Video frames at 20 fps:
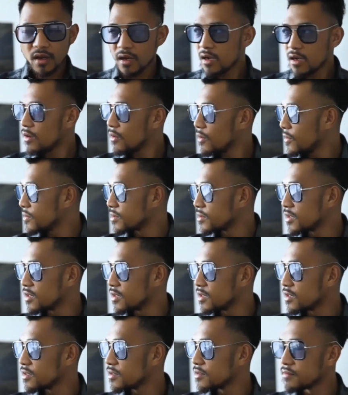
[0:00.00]
Oh,
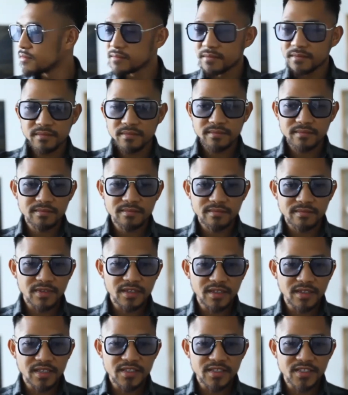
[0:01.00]

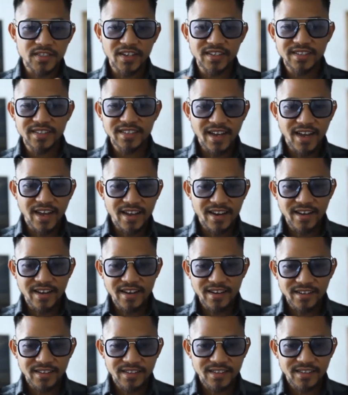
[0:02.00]
the sun kind
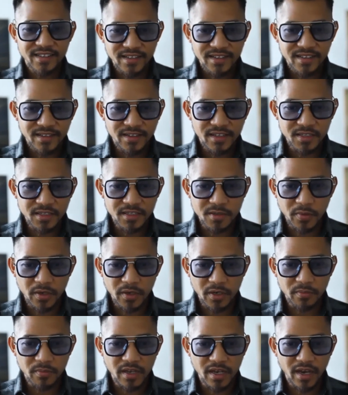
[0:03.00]
of
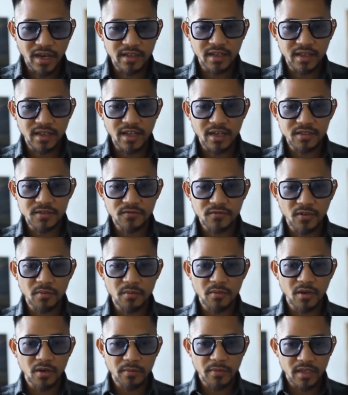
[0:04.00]
disappeared behind the clouds for a
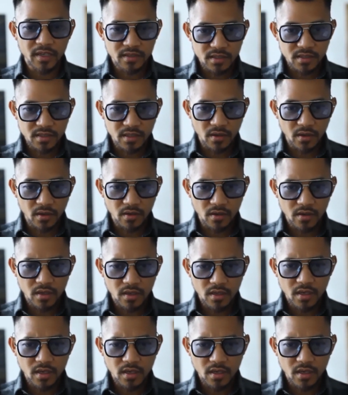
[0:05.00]
moment, so